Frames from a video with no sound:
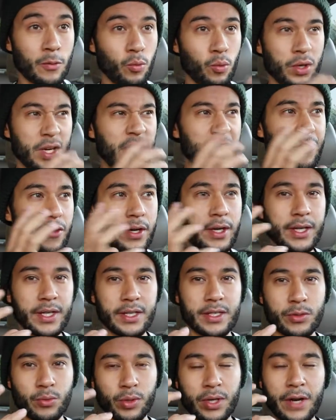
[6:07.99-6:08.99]
whatever it
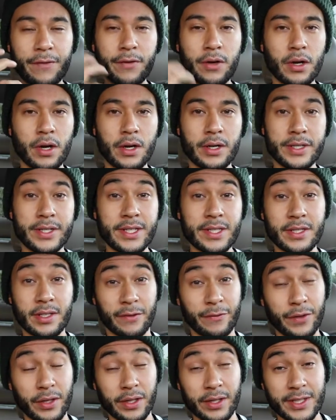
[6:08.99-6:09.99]
is, whatever
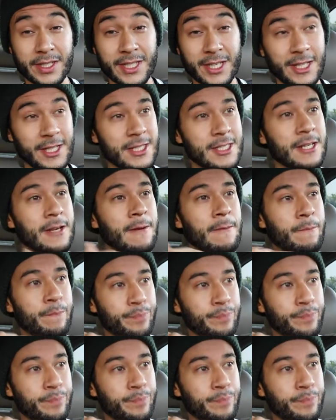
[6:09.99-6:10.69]
artistic feelings it is,